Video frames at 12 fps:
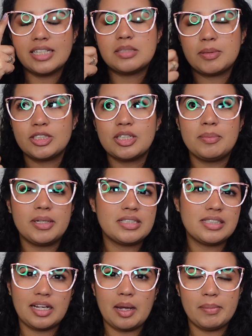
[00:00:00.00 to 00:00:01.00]
especially
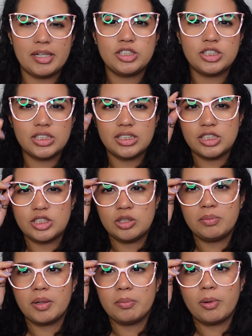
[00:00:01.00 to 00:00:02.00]
because like I mentioned, it's
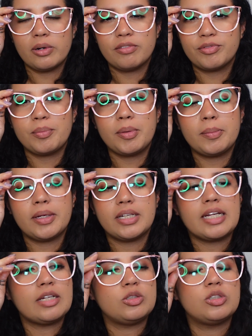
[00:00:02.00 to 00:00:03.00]
super important for me
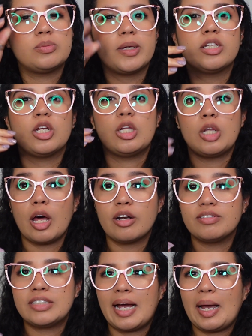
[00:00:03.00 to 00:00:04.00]
because I do spend a lot
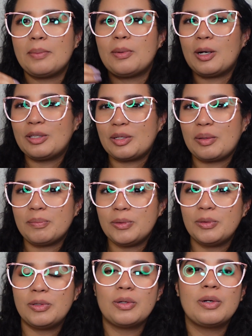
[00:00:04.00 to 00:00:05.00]
of time on the
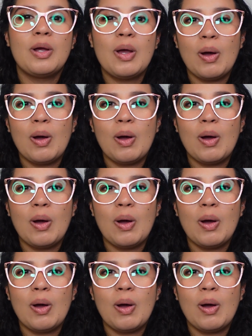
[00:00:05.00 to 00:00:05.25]
computer